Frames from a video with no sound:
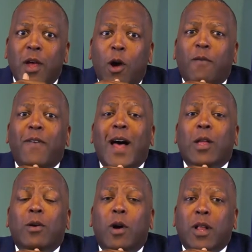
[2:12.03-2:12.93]
or
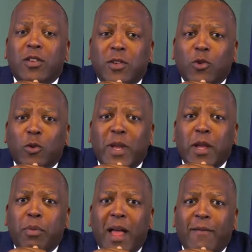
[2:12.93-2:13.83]
follow on our social
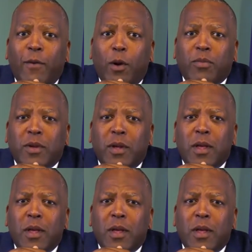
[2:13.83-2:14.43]
media platforms.